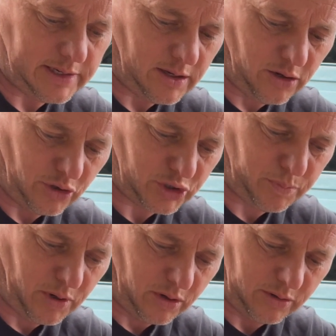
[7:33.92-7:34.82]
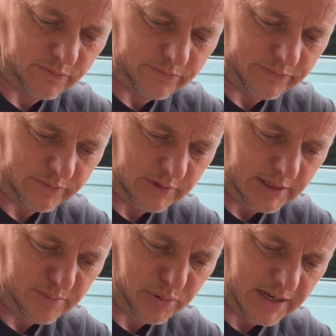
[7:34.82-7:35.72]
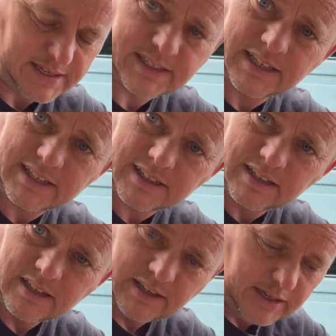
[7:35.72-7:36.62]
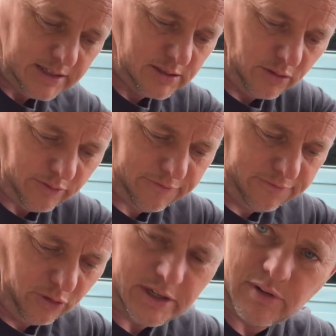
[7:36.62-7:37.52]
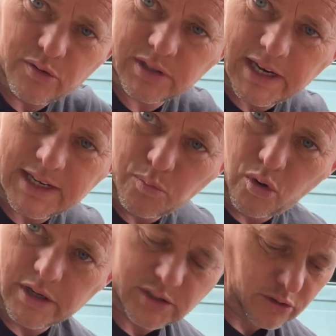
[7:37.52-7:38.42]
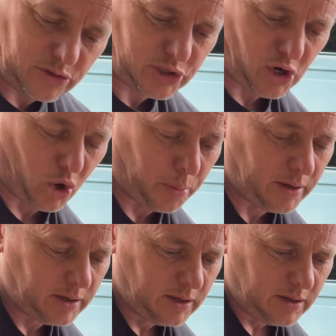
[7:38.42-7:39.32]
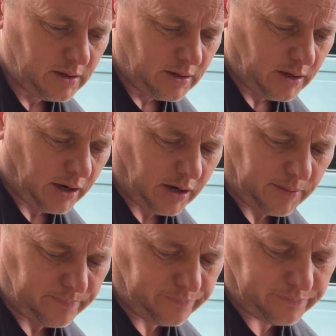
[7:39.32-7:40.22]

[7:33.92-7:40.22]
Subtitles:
a hot spot in places. It's not fully rotating while it's on the job, but